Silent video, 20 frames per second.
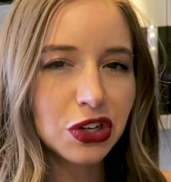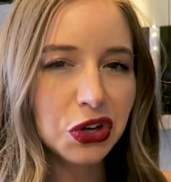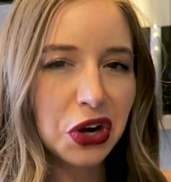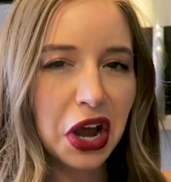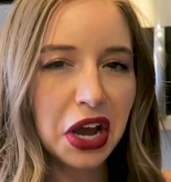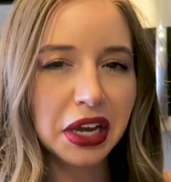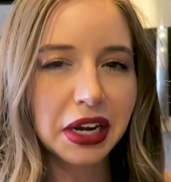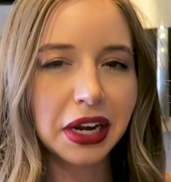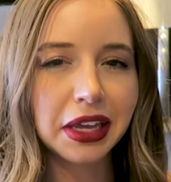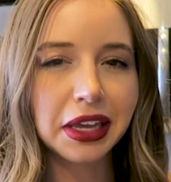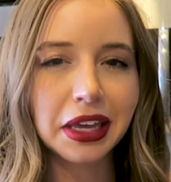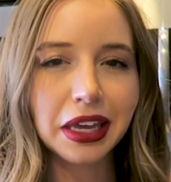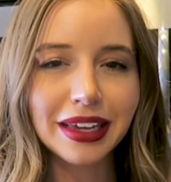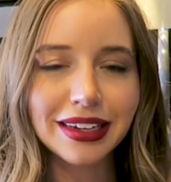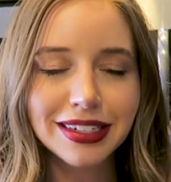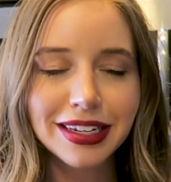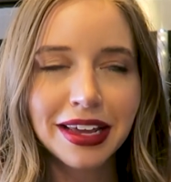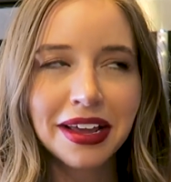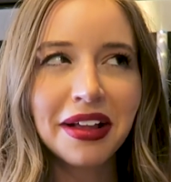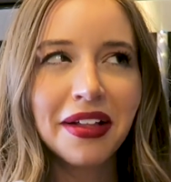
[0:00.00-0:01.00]
You're not gonna
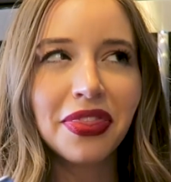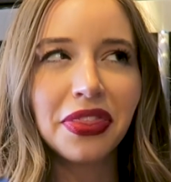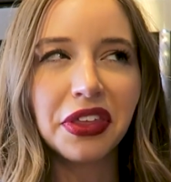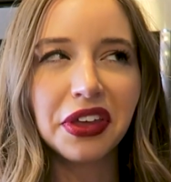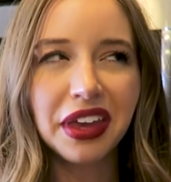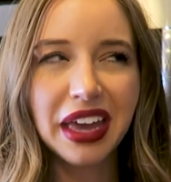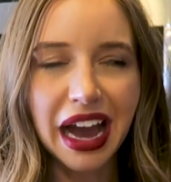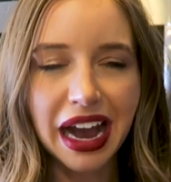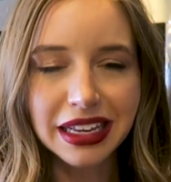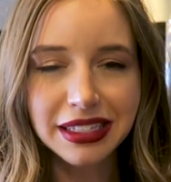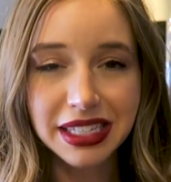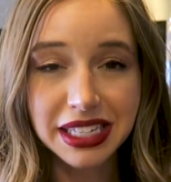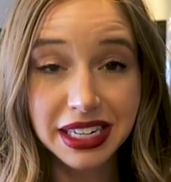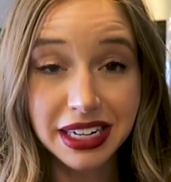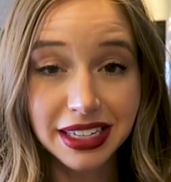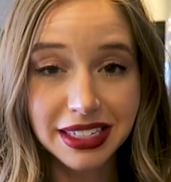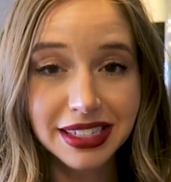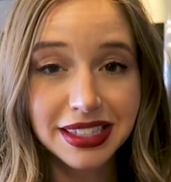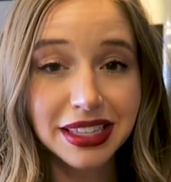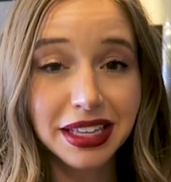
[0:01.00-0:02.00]
get the gassiness